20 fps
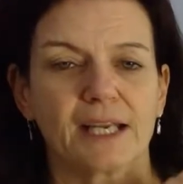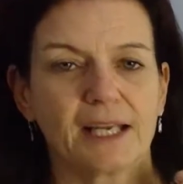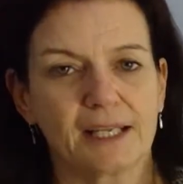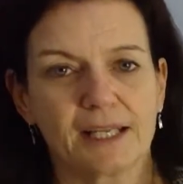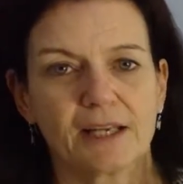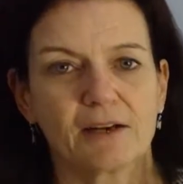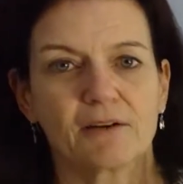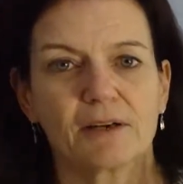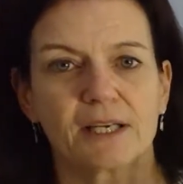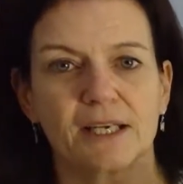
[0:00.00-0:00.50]

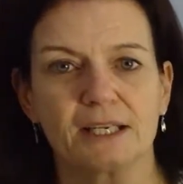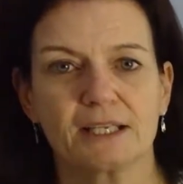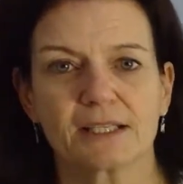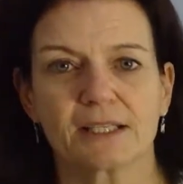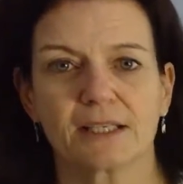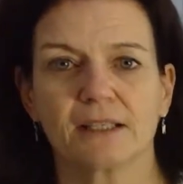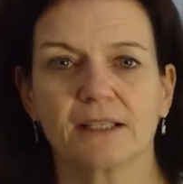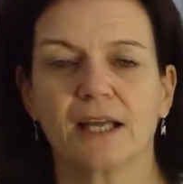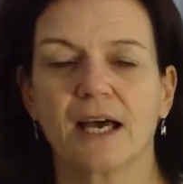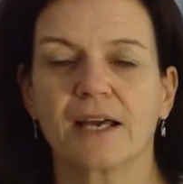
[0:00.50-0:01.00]
and there is
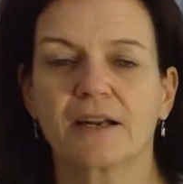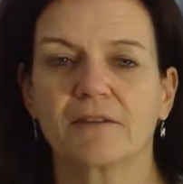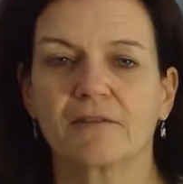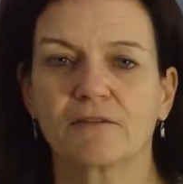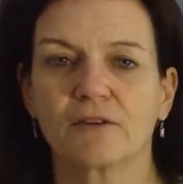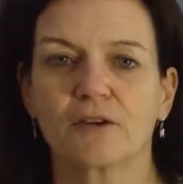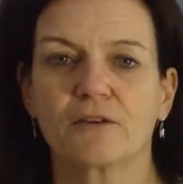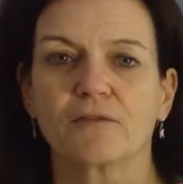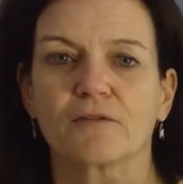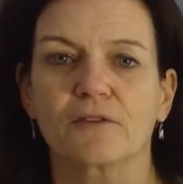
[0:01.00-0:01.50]
a lot of
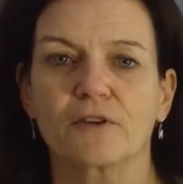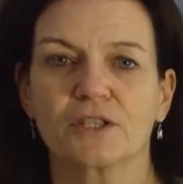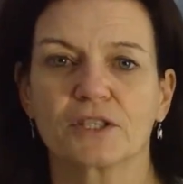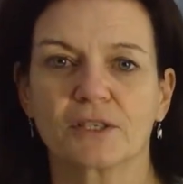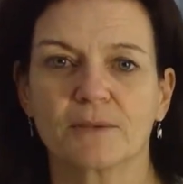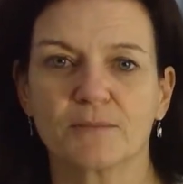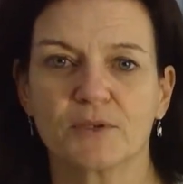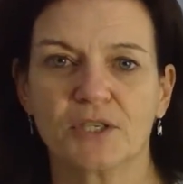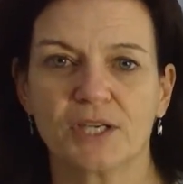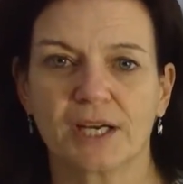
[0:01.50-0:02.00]
room for
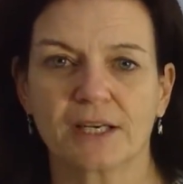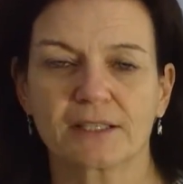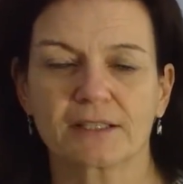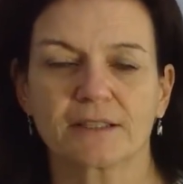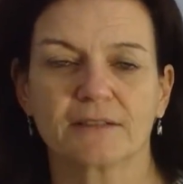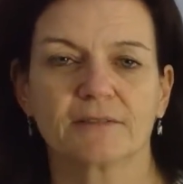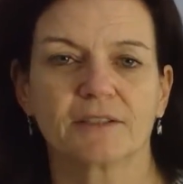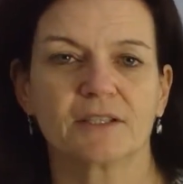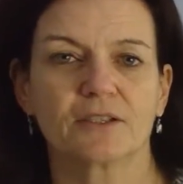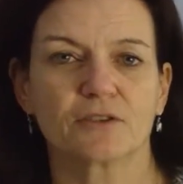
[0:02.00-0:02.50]

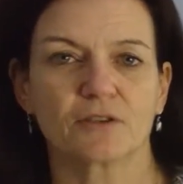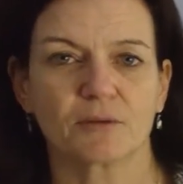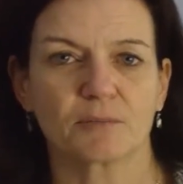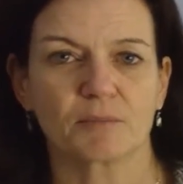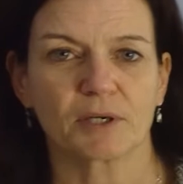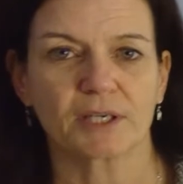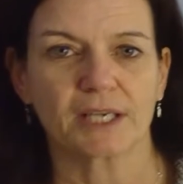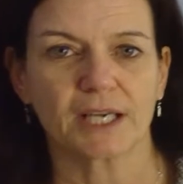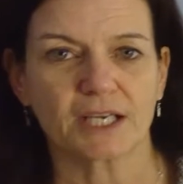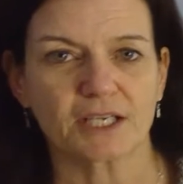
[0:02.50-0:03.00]
subjective
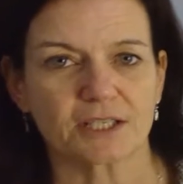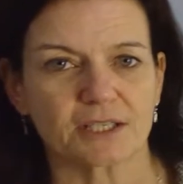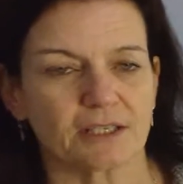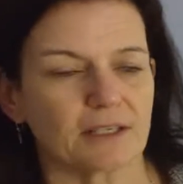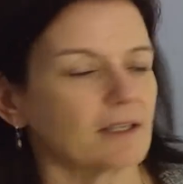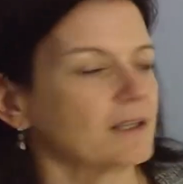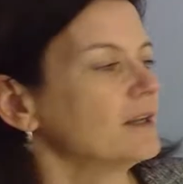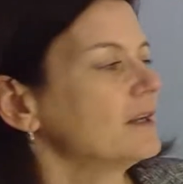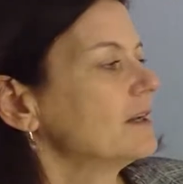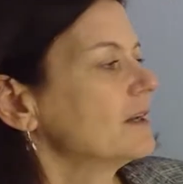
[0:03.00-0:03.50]

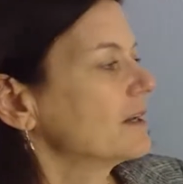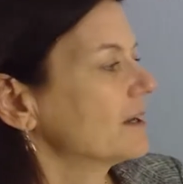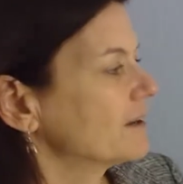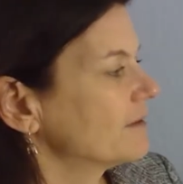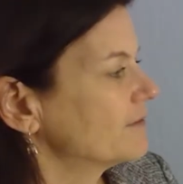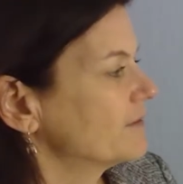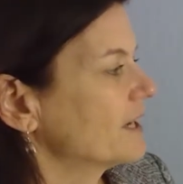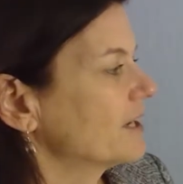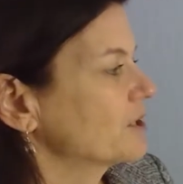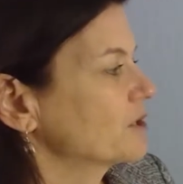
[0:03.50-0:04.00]
interpretation
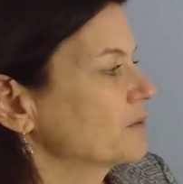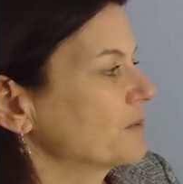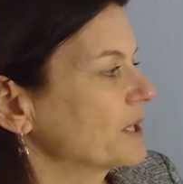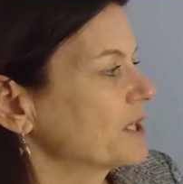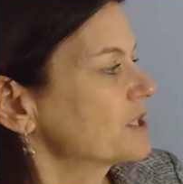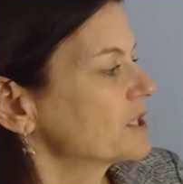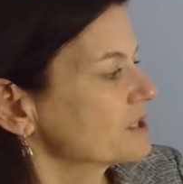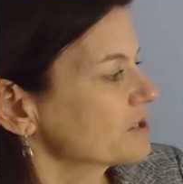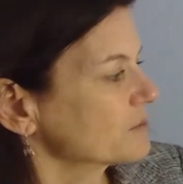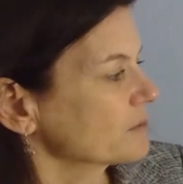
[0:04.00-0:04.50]
of
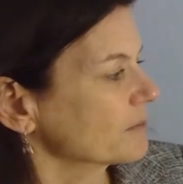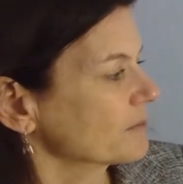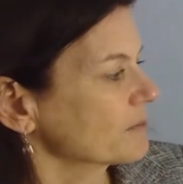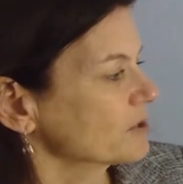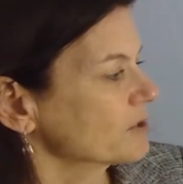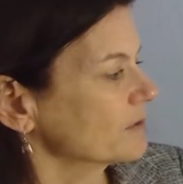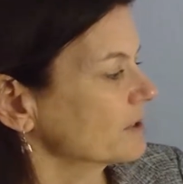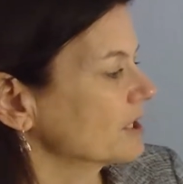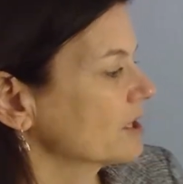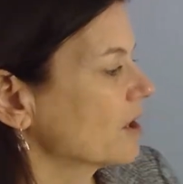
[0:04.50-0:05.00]
valuations when we're
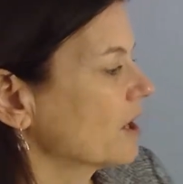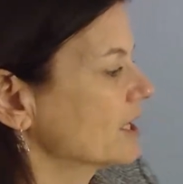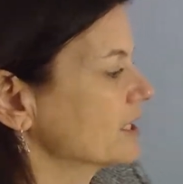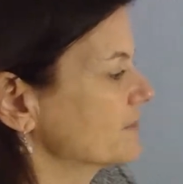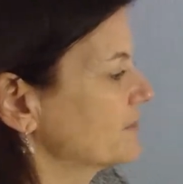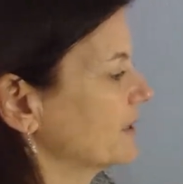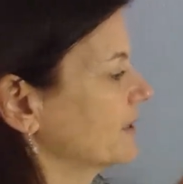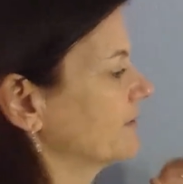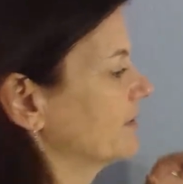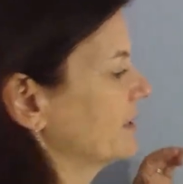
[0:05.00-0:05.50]
doing
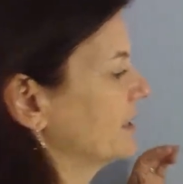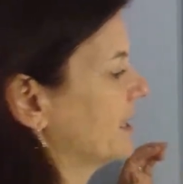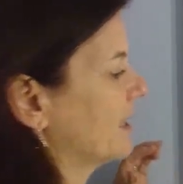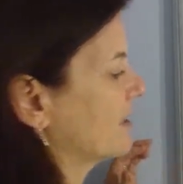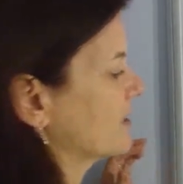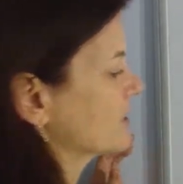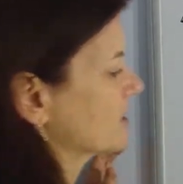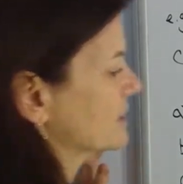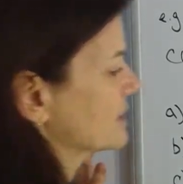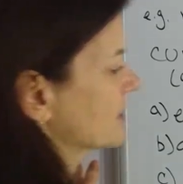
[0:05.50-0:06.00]
cost benefit
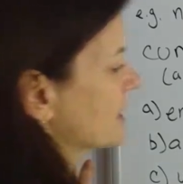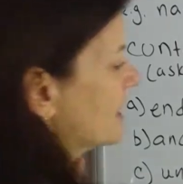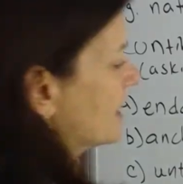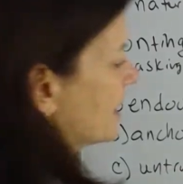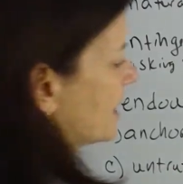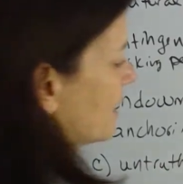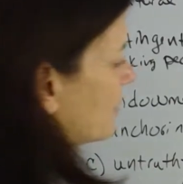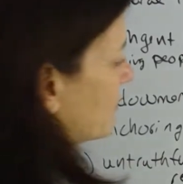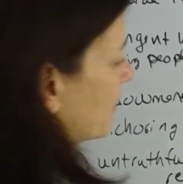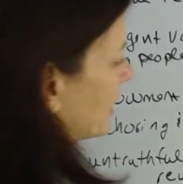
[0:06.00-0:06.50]
analysis.
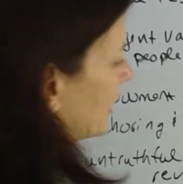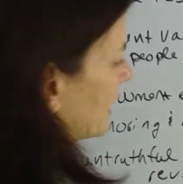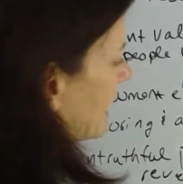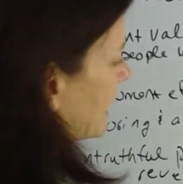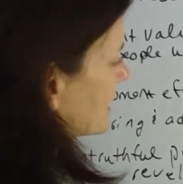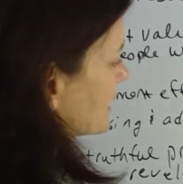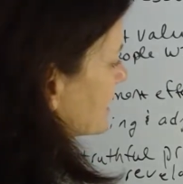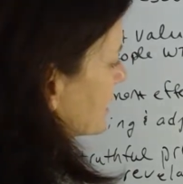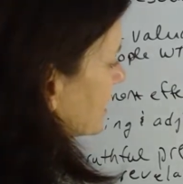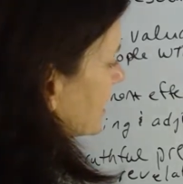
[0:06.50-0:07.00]
And one
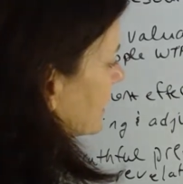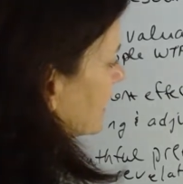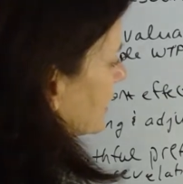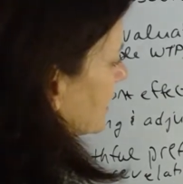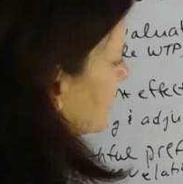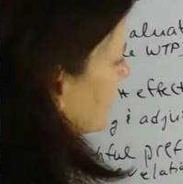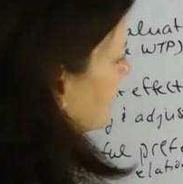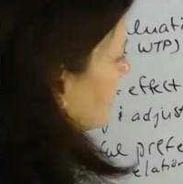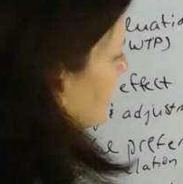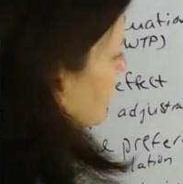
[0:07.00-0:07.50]
last thing